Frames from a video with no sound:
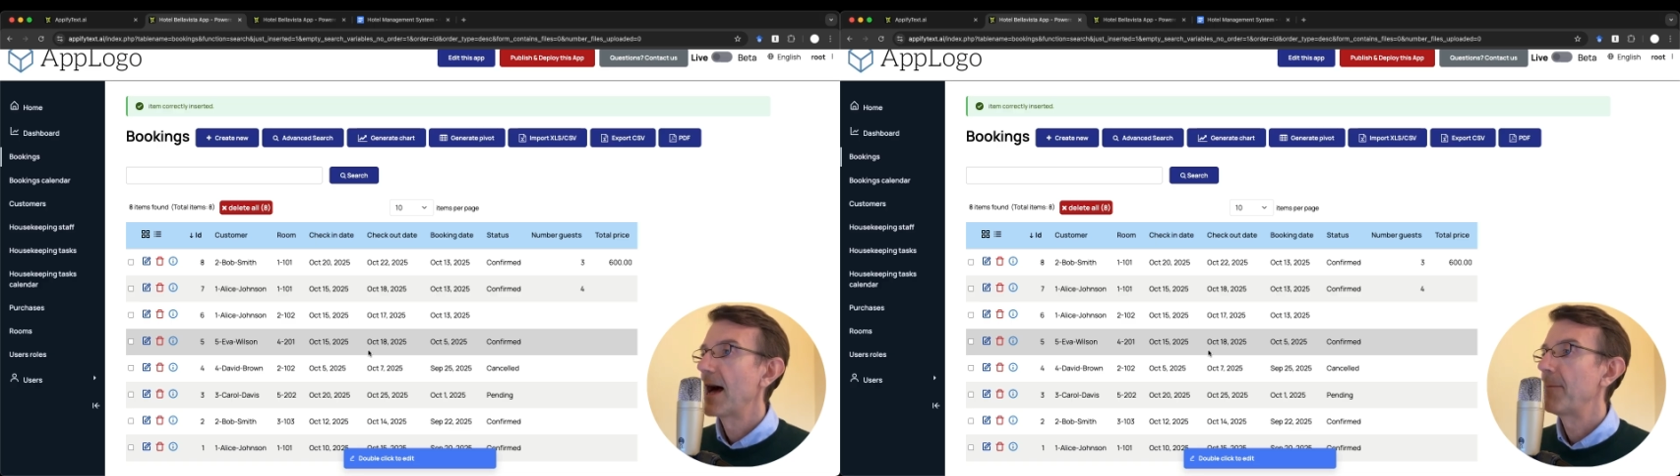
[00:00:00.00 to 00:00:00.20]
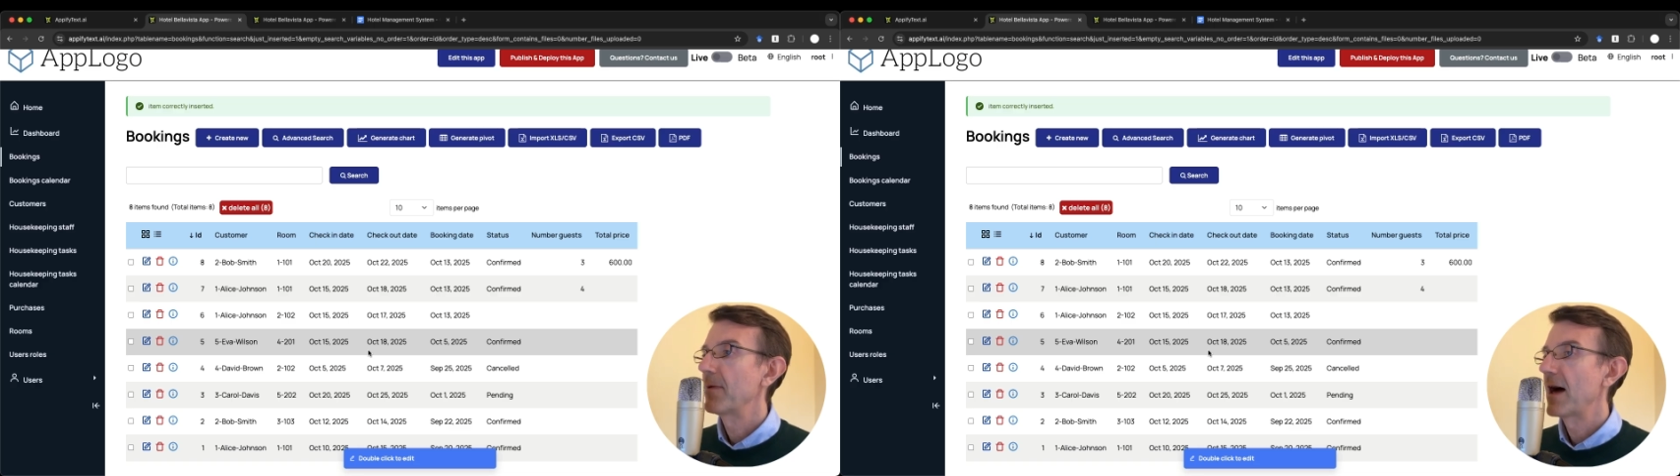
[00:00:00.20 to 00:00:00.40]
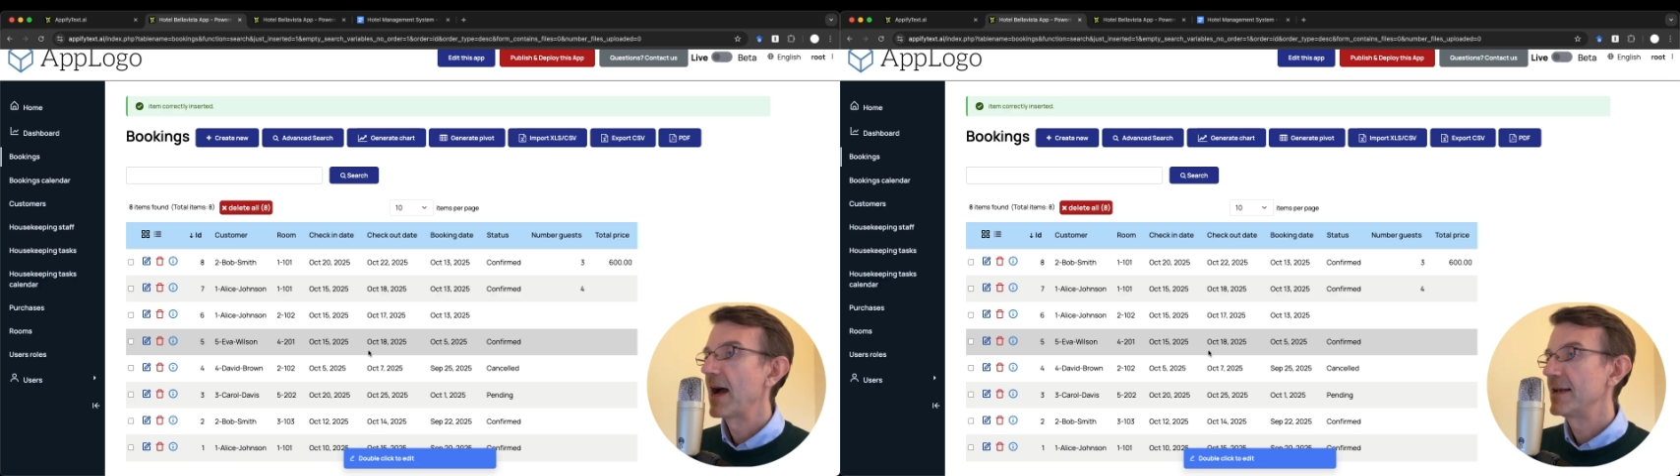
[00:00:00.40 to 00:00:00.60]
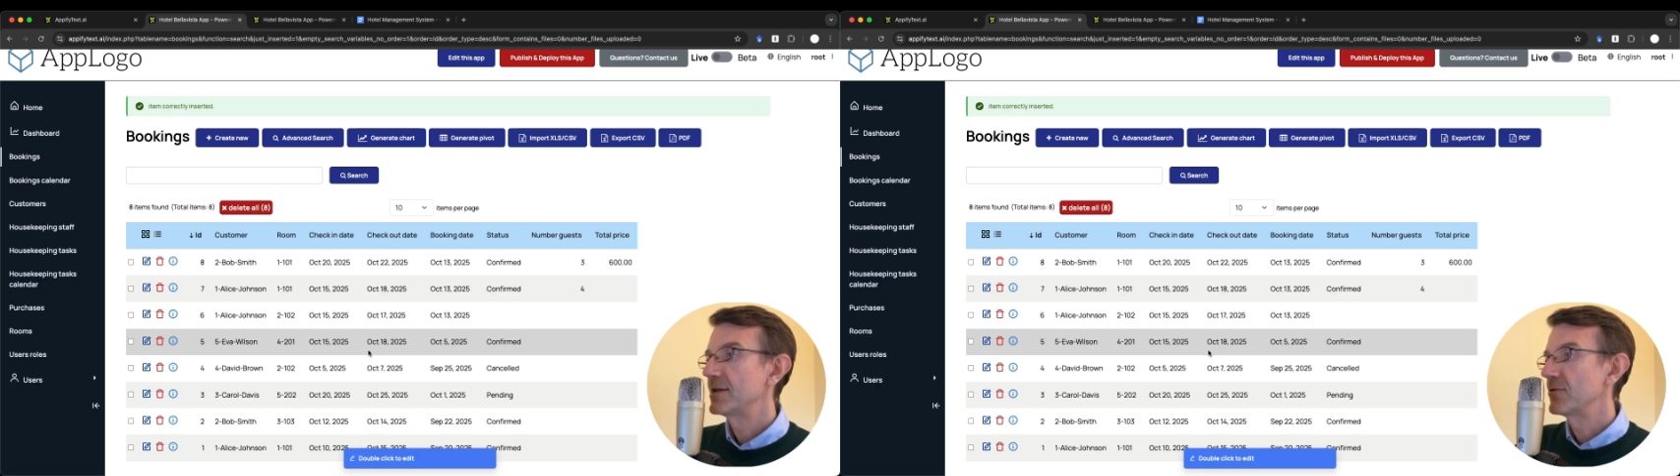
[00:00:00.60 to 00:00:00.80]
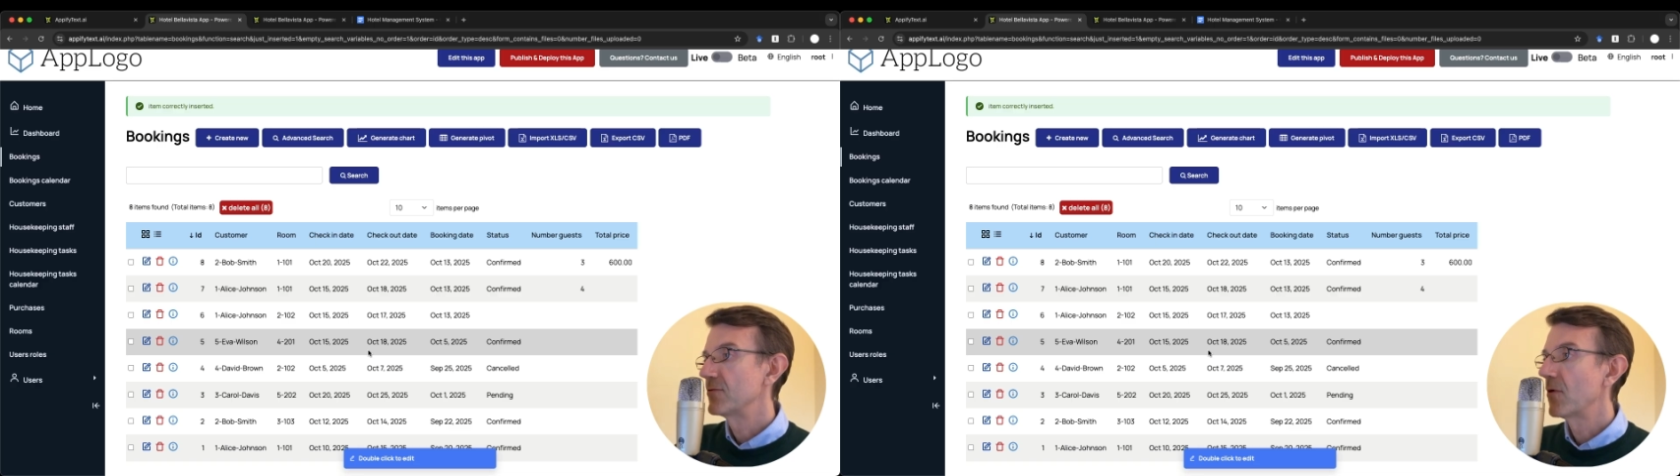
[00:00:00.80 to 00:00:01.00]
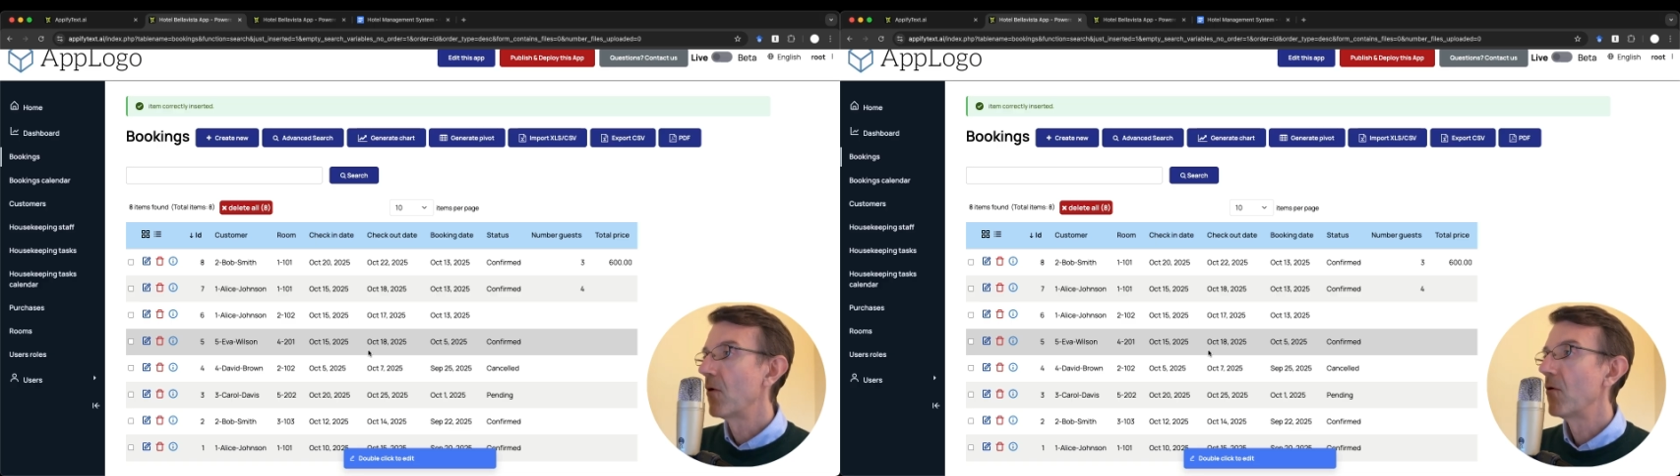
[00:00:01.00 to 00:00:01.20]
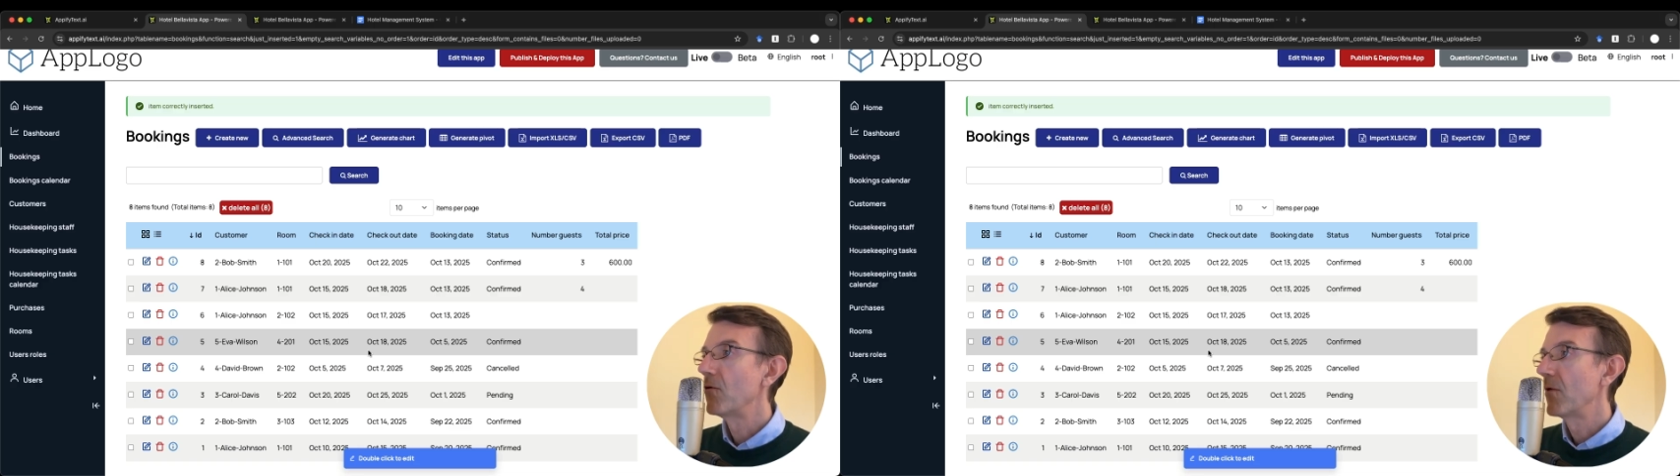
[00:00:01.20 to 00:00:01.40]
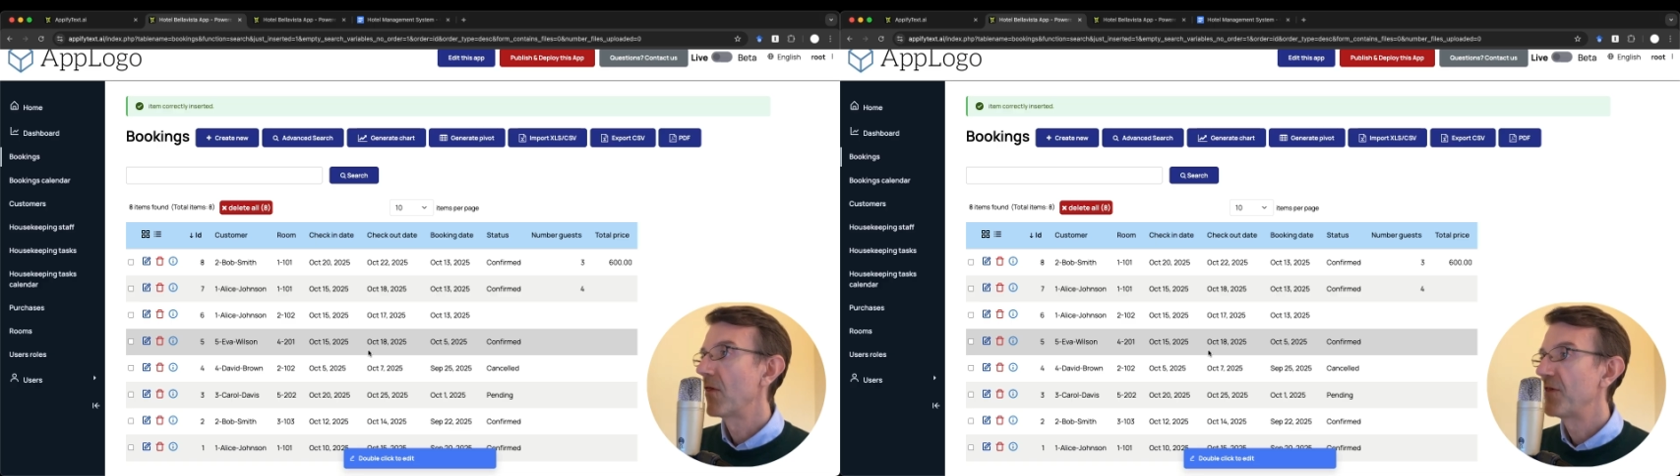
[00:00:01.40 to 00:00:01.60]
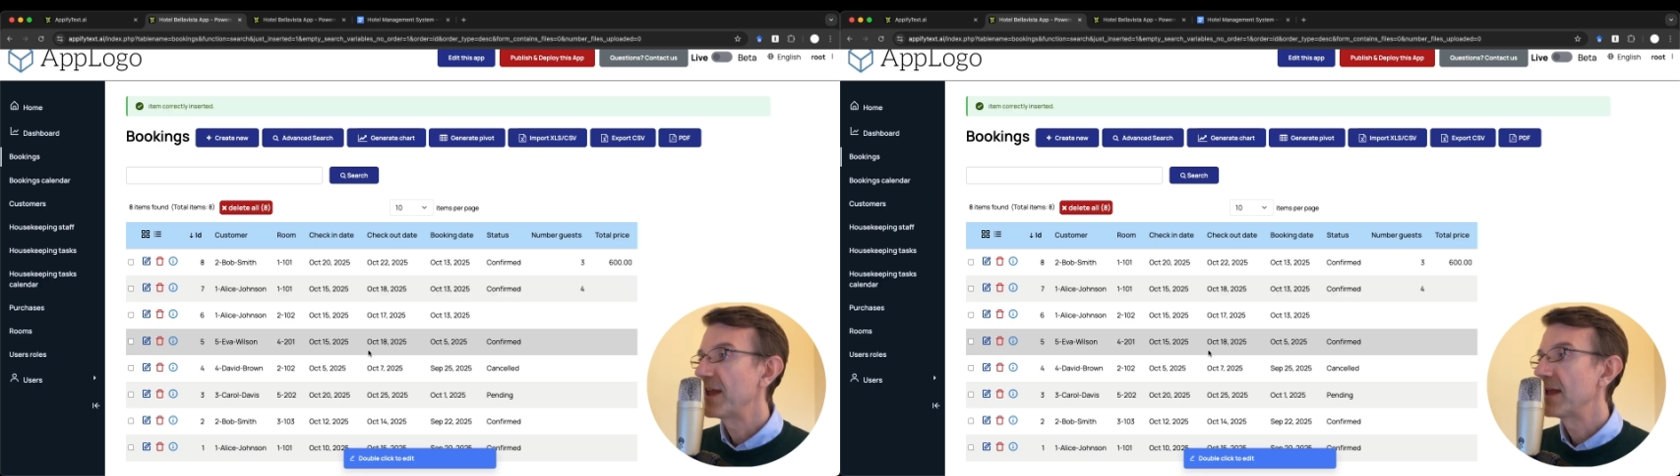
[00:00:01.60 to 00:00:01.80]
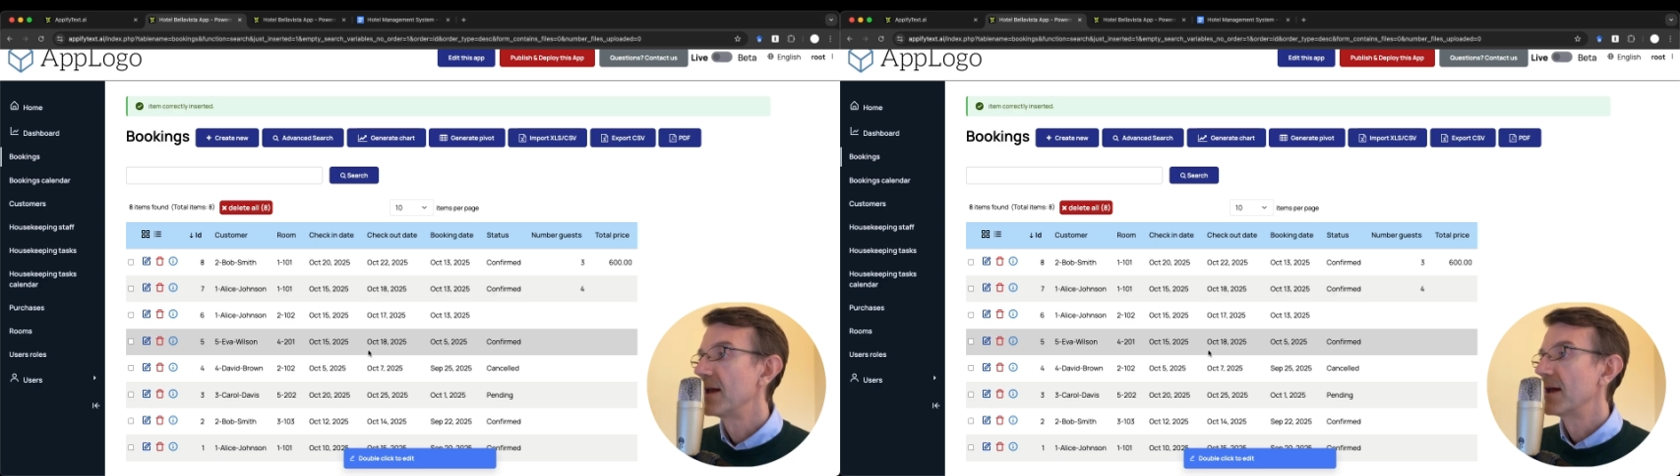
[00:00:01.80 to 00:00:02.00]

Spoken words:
applied to all the